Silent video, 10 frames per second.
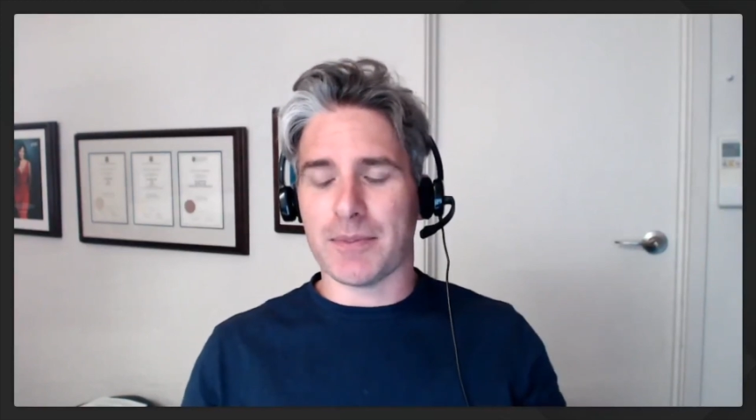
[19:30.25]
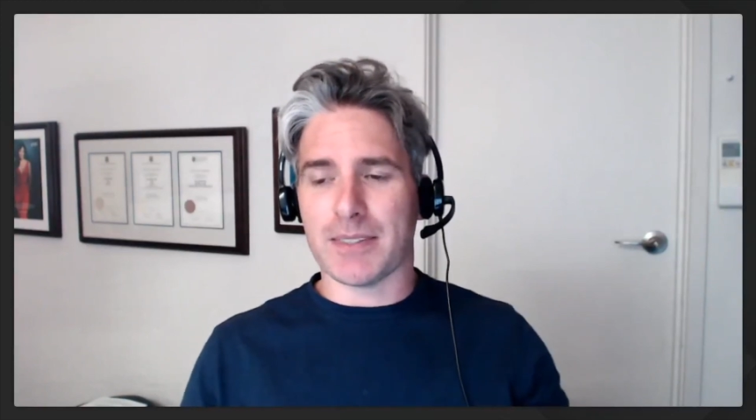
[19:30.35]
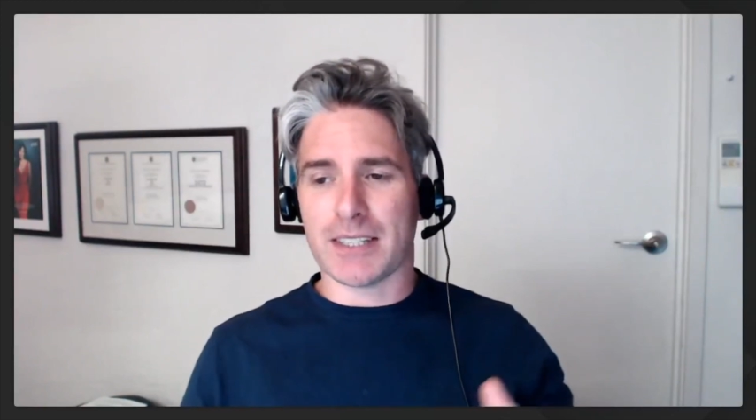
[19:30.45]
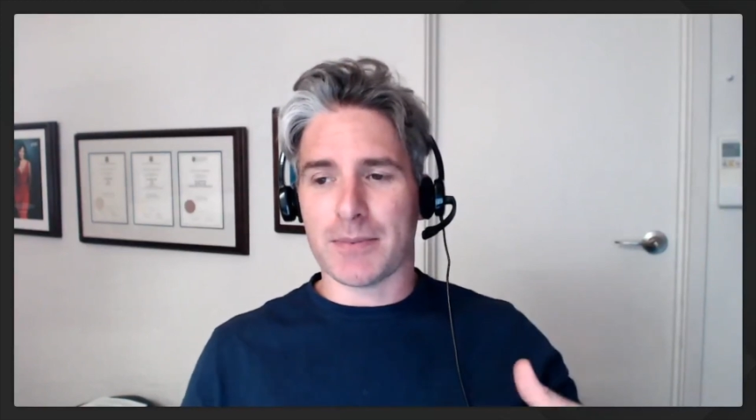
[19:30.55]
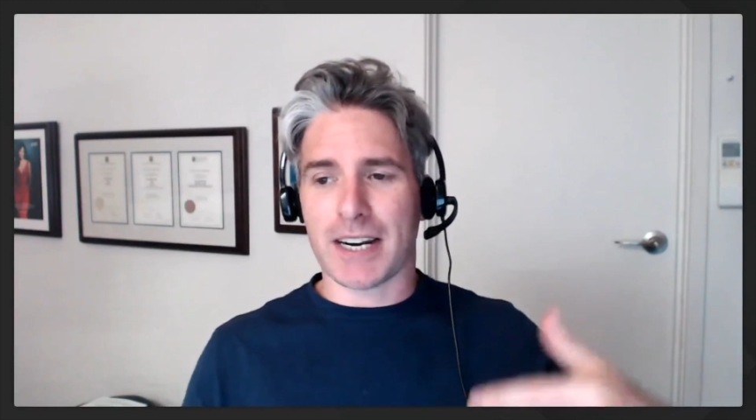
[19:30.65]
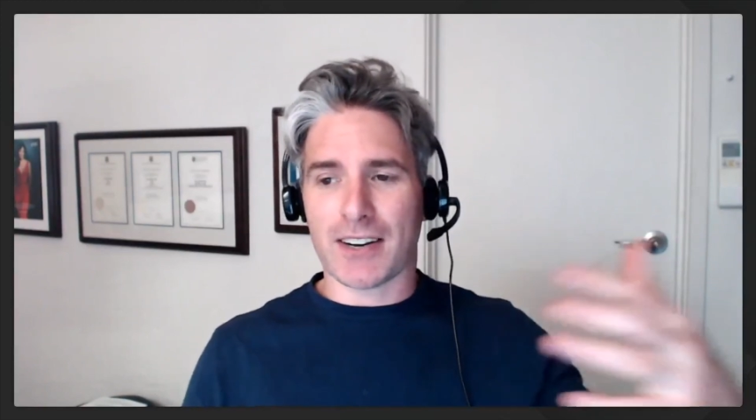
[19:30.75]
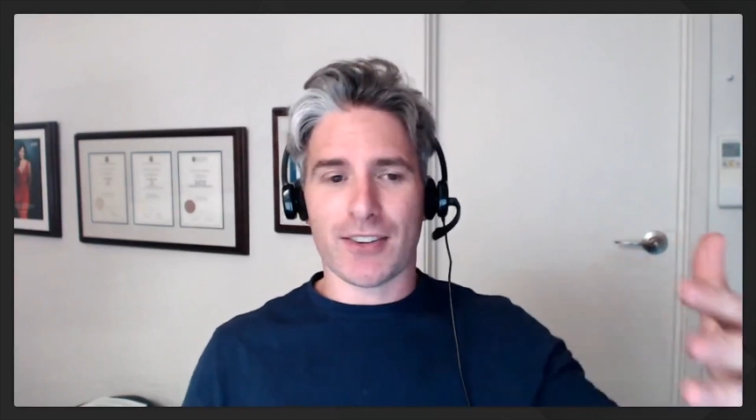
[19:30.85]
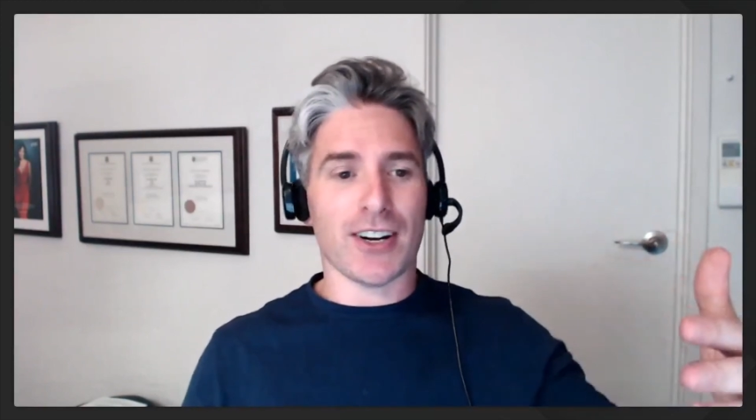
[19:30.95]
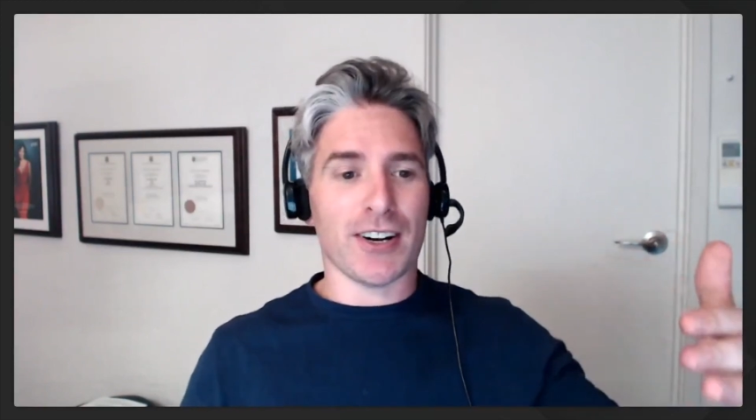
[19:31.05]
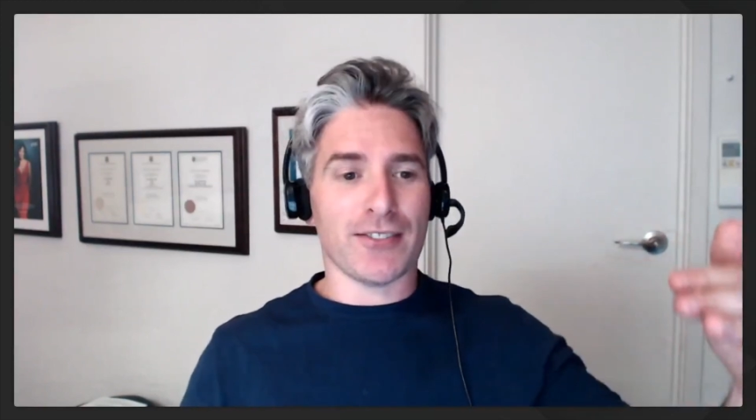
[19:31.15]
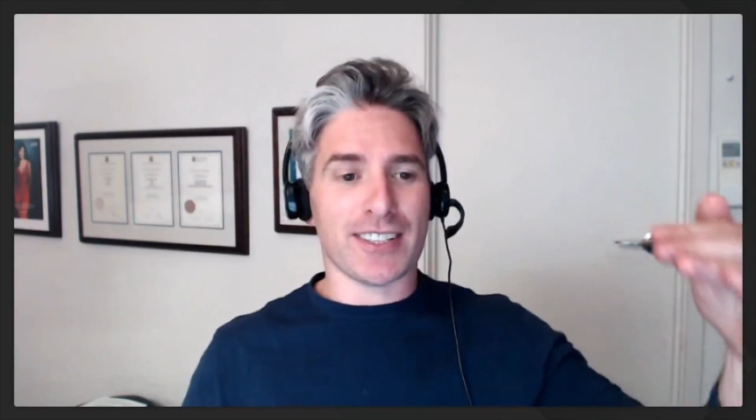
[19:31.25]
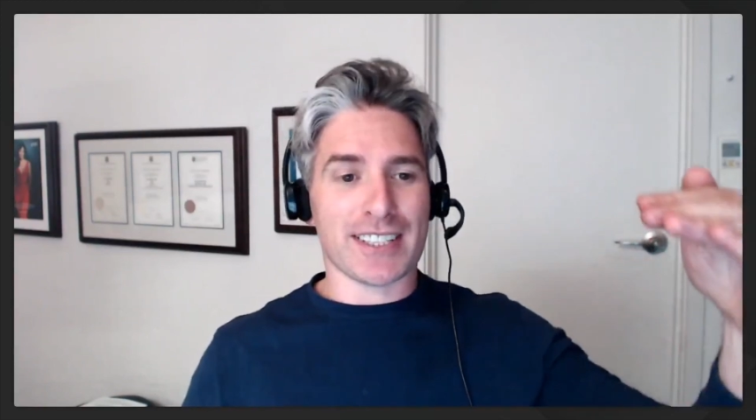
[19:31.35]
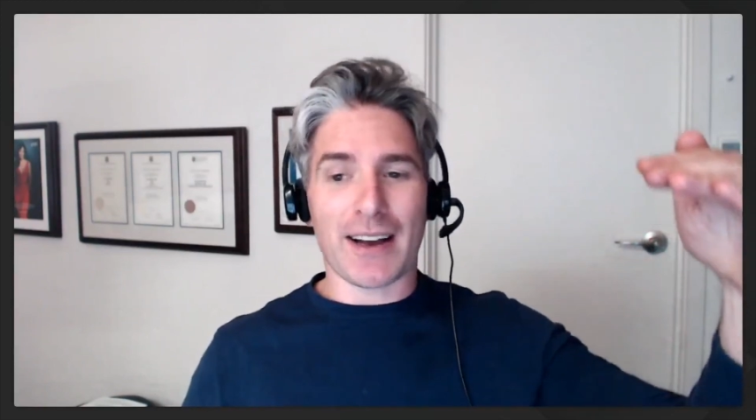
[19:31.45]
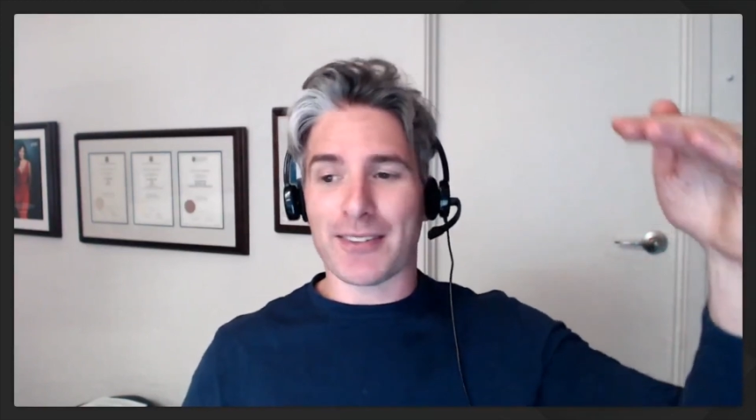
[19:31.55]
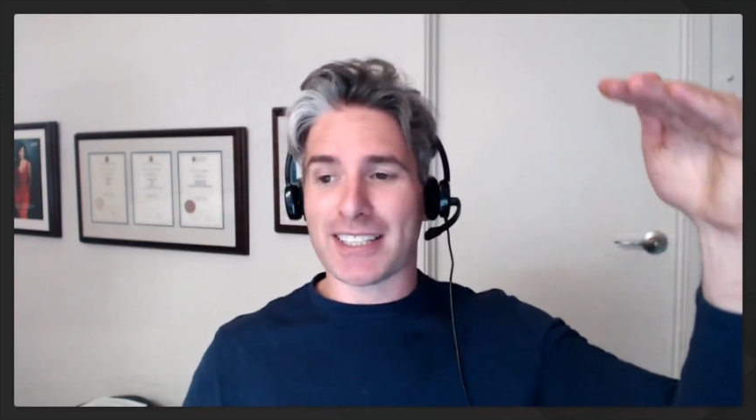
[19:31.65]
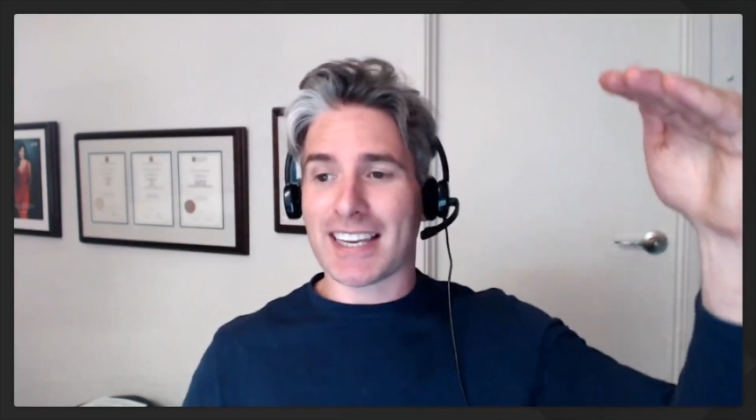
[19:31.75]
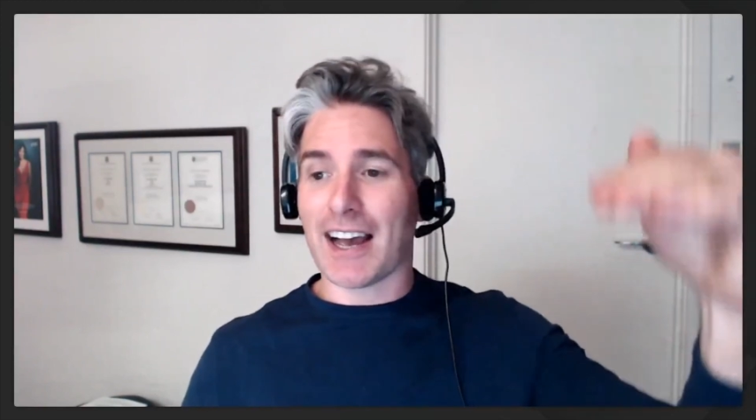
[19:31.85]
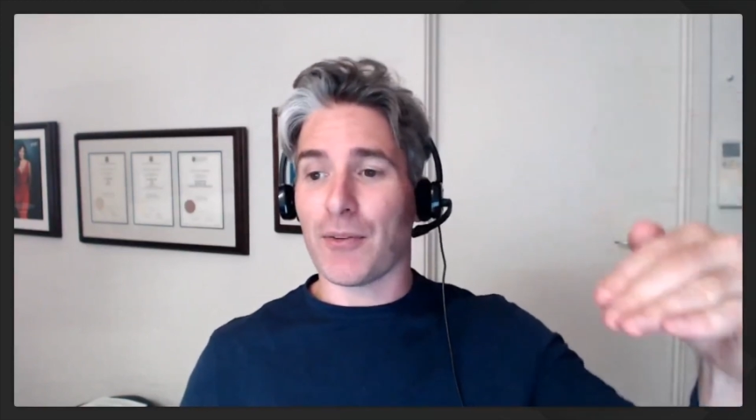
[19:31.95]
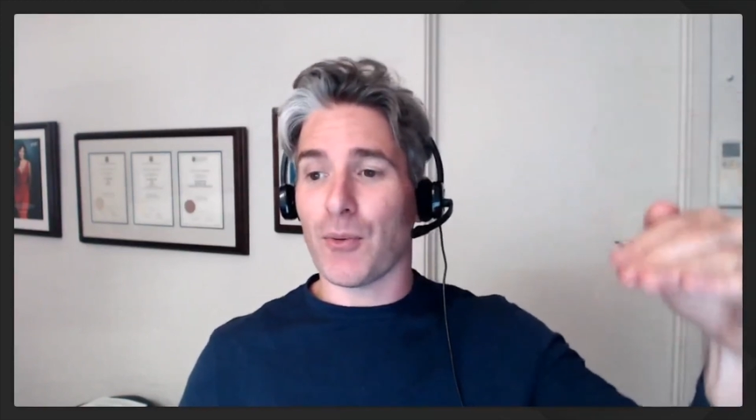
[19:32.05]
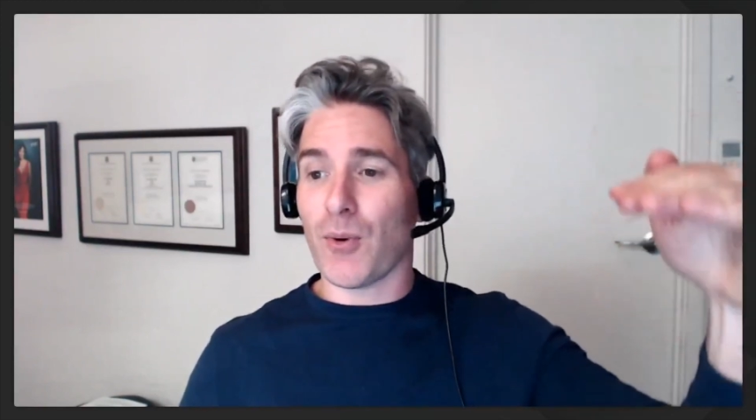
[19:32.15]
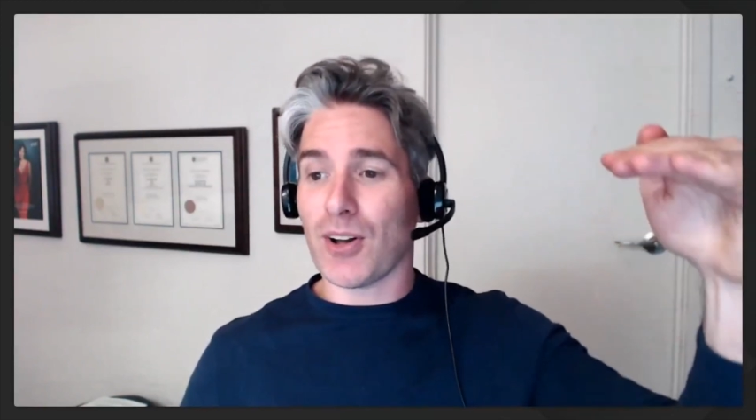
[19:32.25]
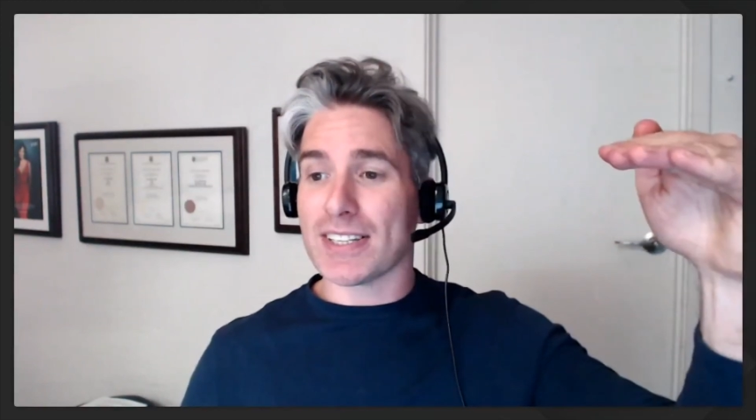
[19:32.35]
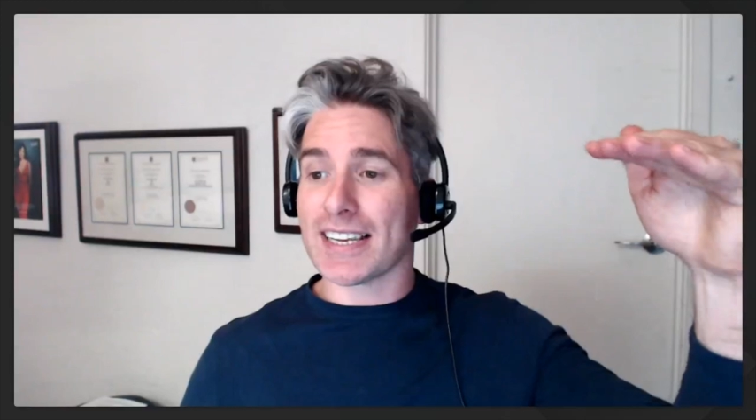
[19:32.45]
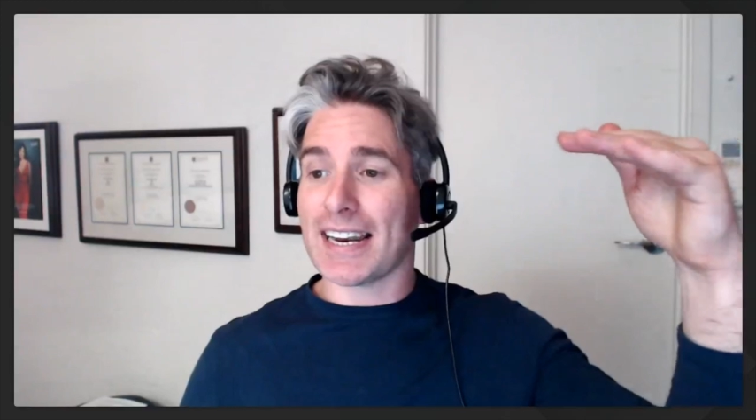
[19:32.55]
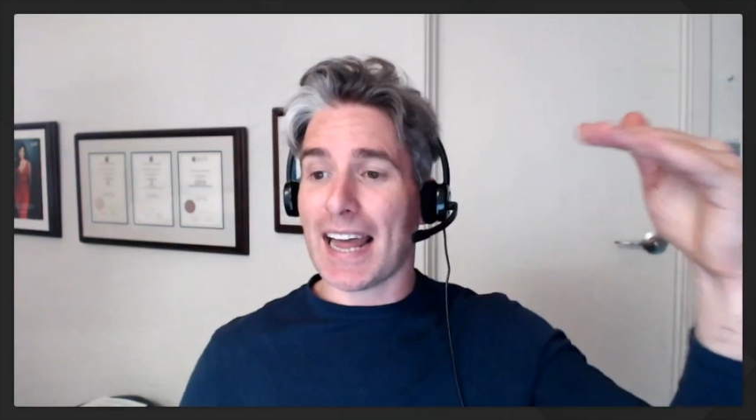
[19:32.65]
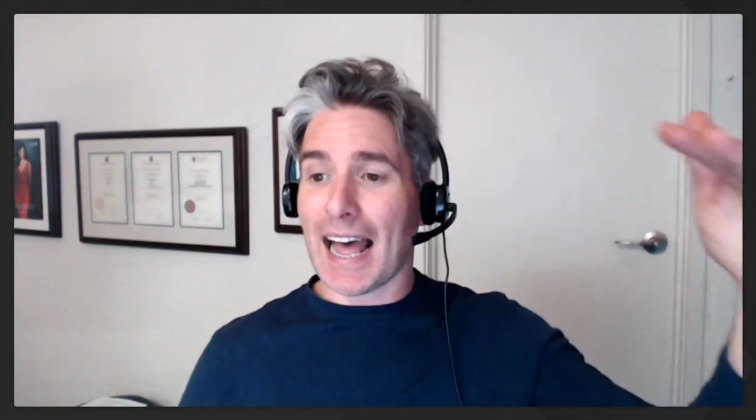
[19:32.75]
subjective unit of discomfort scale was an